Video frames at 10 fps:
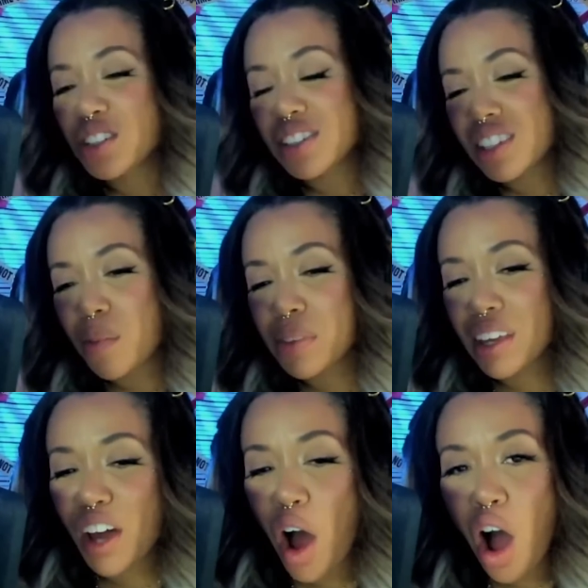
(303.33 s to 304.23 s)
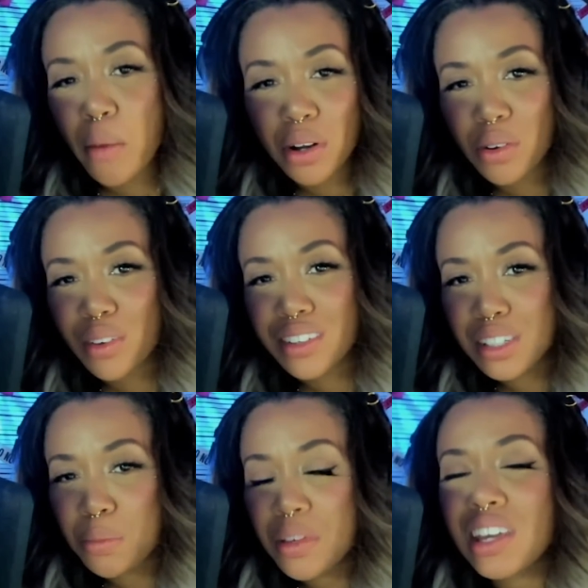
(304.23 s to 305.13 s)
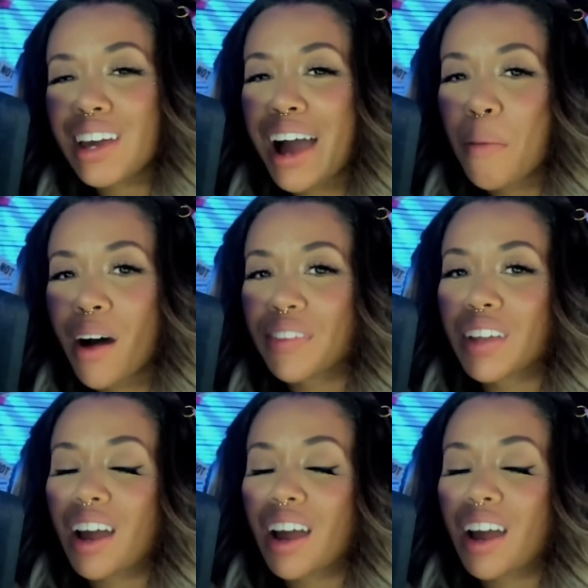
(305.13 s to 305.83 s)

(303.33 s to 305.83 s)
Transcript: just something comical to me about the